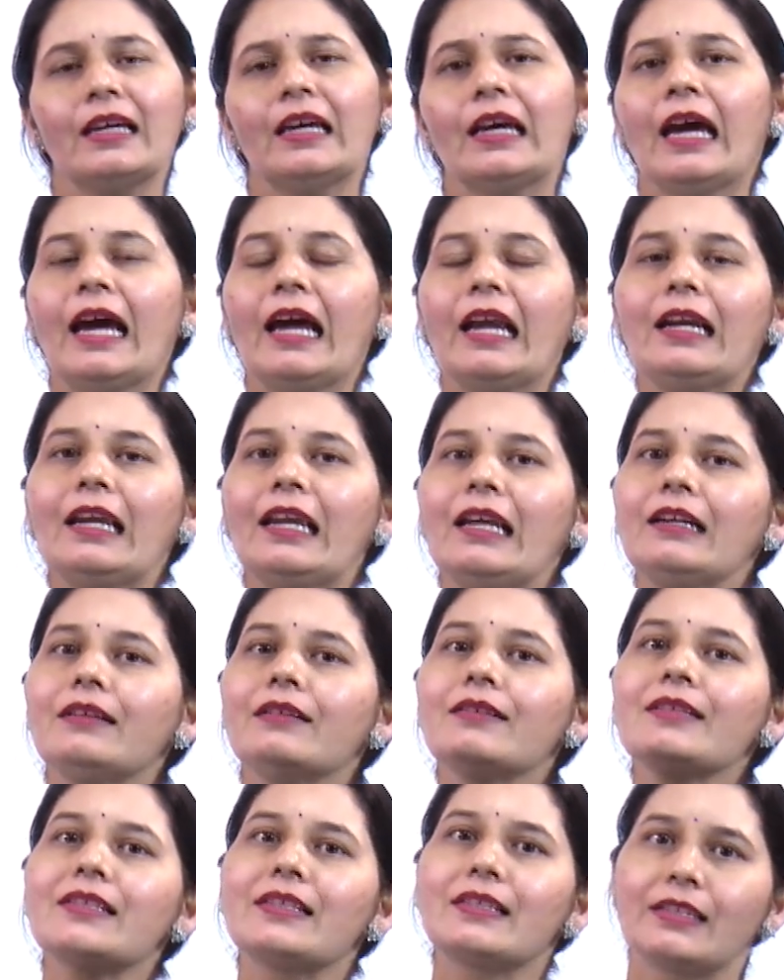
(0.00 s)
and let
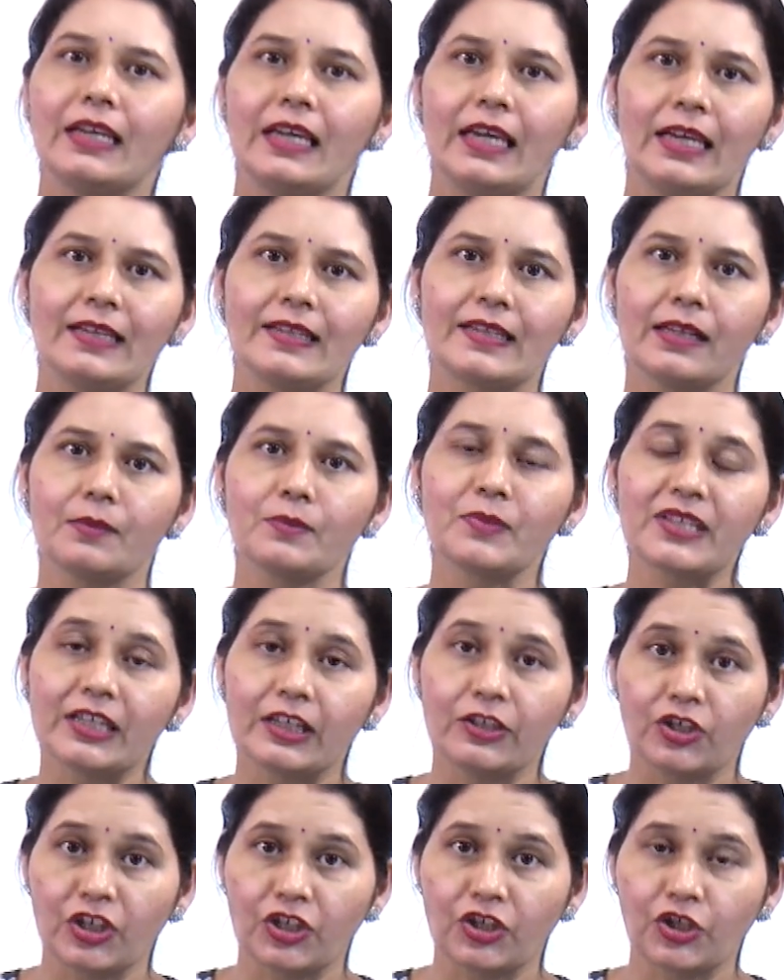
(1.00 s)
us take some
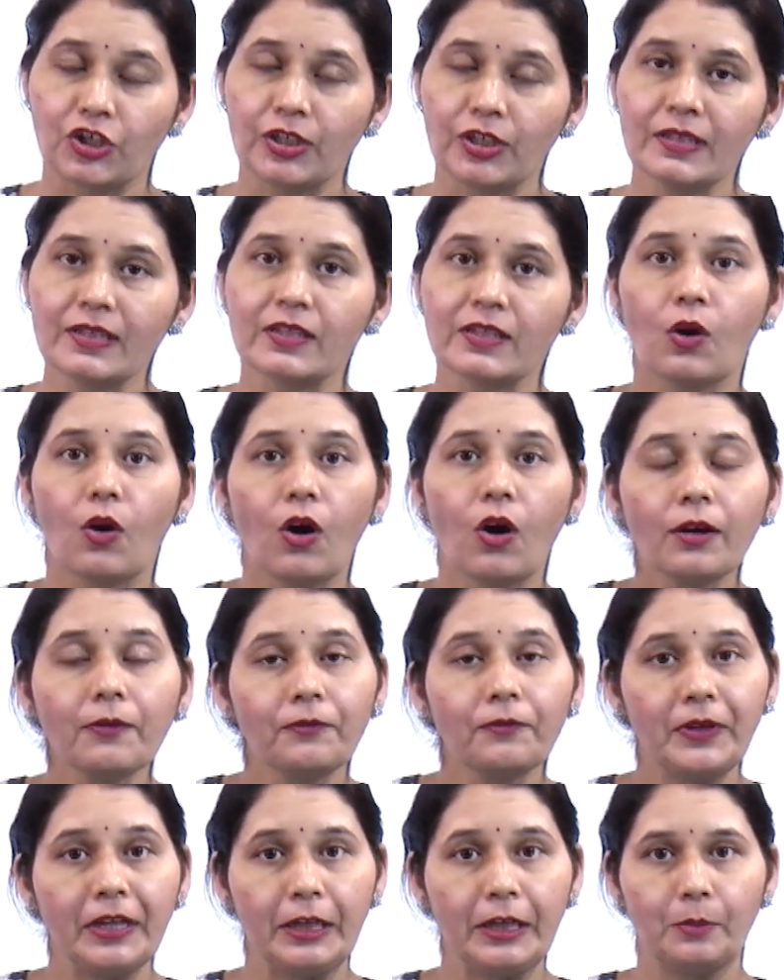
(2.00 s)
suggestions or
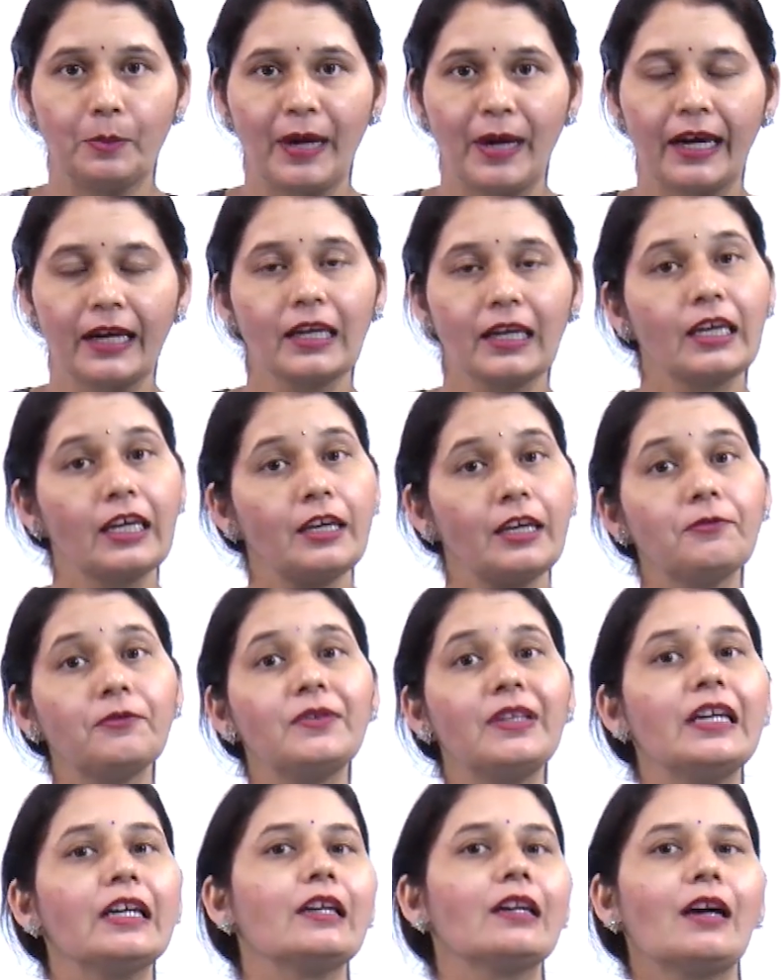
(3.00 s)
feedback if
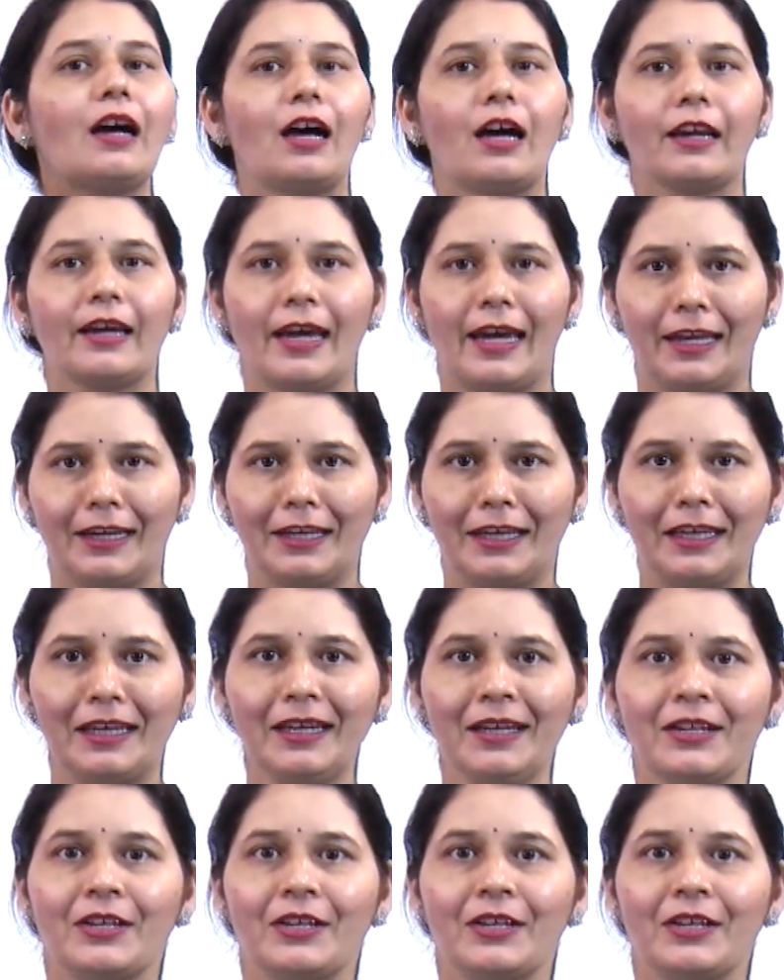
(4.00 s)
there are any,